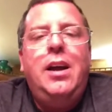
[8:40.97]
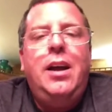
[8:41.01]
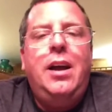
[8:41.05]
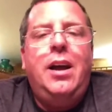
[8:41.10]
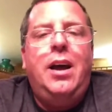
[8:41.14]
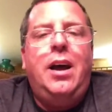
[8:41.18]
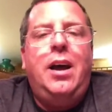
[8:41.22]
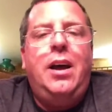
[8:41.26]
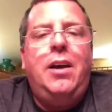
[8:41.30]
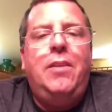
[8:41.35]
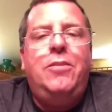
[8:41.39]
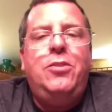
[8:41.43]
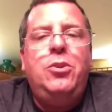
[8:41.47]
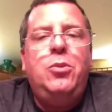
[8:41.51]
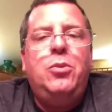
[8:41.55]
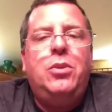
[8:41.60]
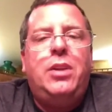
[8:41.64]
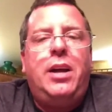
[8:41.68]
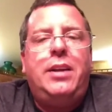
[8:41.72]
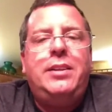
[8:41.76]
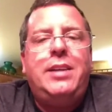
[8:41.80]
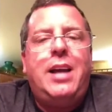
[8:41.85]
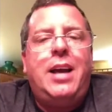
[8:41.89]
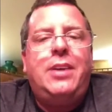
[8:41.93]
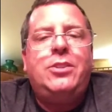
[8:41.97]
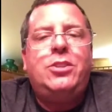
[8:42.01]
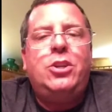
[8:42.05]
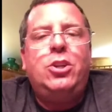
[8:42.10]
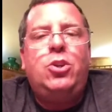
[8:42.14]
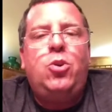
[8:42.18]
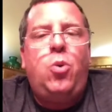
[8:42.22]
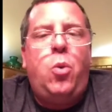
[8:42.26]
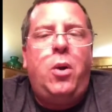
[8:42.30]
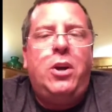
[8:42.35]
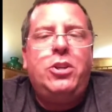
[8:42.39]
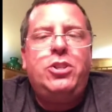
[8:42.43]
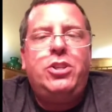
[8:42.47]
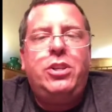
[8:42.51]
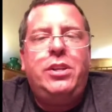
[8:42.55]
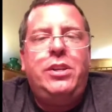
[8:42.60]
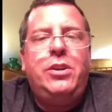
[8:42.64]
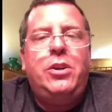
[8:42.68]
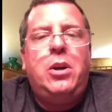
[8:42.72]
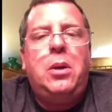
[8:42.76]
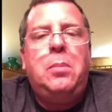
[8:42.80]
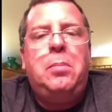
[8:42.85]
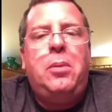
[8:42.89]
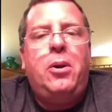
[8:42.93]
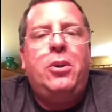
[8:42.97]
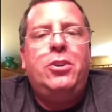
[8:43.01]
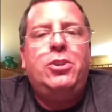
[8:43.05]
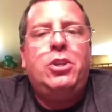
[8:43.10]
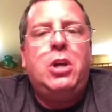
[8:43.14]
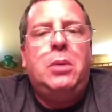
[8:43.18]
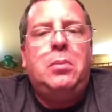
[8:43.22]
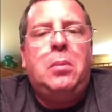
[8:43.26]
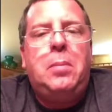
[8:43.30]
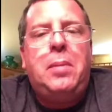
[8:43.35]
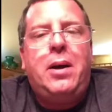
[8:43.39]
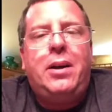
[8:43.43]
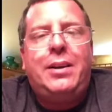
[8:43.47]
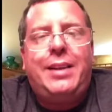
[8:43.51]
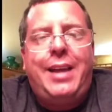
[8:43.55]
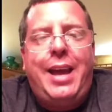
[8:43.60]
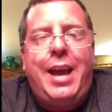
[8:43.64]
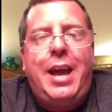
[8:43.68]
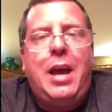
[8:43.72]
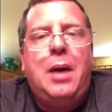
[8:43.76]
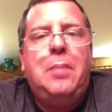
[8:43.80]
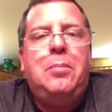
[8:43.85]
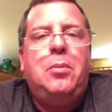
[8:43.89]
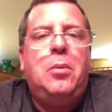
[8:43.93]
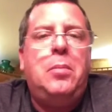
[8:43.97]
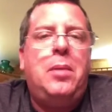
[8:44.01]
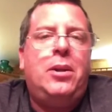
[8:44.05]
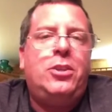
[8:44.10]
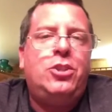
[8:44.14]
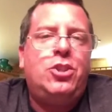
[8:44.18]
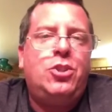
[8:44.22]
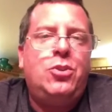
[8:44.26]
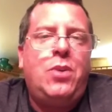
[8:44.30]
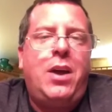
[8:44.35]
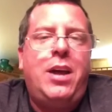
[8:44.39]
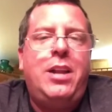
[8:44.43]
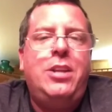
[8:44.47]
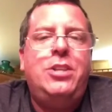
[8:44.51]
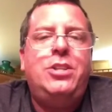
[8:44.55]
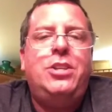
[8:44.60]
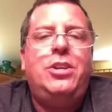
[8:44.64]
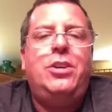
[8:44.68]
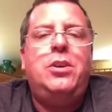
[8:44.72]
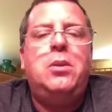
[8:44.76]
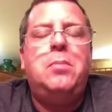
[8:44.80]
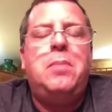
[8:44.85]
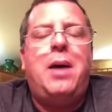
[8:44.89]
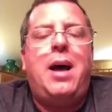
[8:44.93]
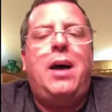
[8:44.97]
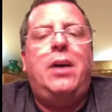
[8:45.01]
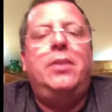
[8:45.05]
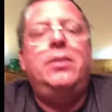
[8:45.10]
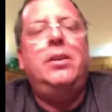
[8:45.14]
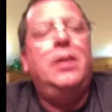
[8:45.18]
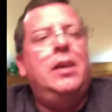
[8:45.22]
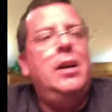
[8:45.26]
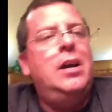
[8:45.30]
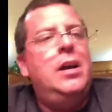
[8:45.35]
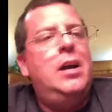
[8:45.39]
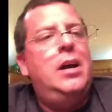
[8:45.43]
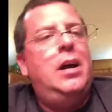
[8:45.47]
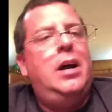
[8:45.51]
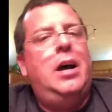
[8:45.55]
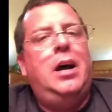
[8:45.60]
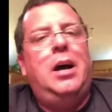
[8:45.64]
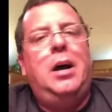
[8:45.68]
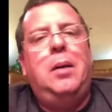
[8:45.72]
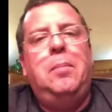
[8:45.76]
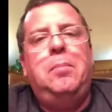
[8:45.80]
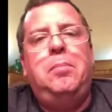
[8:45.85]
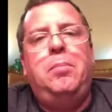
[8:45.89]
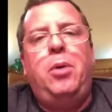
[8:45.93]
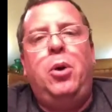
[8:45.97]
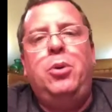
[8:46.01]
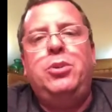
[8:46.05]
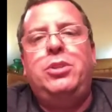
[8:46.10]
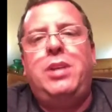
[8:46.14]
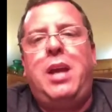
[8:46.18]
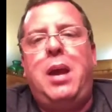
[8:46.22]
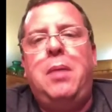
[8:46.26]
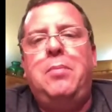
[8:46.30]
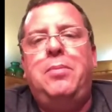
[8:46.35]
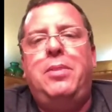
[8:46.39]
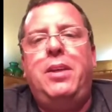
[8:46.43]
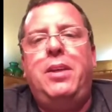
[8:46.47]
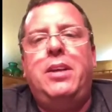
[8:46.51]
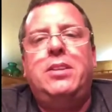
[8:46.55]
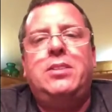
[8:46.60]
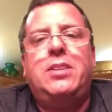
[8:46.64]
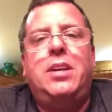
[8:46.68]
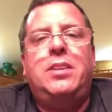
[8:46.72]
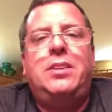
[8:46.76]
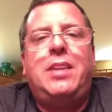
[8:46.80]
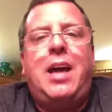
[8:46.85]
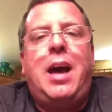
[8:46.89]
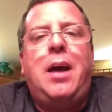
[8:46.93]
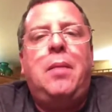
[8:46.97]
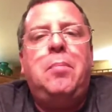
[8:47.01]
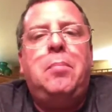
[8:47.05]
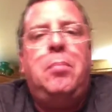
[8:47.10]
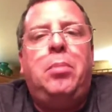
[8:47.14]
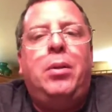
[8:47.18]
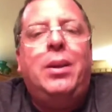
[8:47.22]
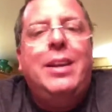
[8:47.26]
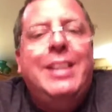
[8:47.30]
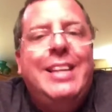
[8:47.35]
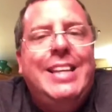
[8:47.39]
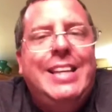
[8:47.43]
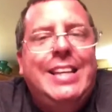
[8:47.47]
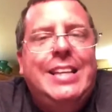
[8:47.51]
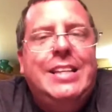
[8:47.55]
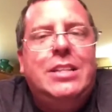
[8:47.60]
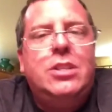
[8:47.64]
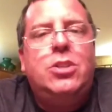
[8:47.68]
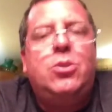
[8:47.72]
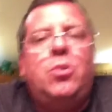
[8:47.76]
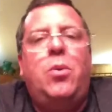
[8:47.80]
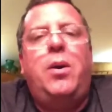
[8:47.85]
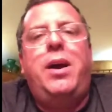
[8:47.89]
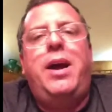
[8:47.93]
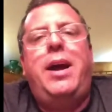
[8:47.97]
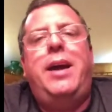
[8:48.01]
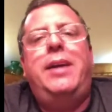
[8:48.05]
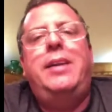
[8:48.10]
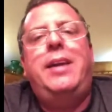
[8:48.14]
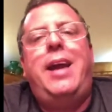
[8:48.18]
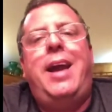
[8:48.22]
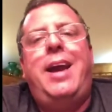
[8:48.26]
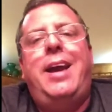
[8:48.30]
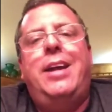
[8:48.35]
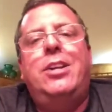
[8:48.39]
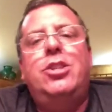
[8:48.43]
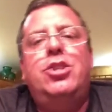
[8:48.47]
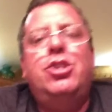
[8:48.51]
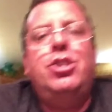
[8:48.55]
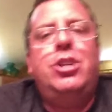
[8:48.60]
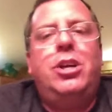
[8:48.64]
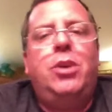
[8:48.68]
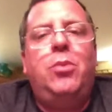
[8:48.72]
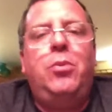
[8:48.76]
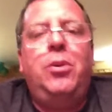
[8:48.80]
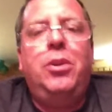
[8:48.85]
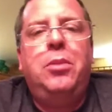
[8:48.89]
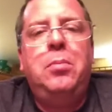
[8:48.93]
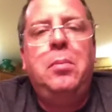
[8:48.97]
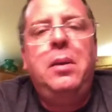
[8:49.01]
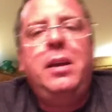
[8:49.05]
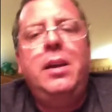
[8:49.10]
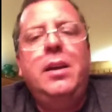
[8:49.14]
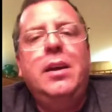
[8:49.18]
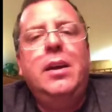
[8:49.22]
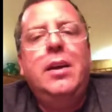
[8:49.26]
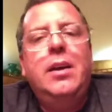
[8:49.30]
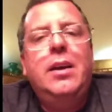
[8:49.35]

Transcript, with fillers: If you would like to ask a question here on Periscope about camp or about strategy or about post-camp, things like that, please go ahead and share with me.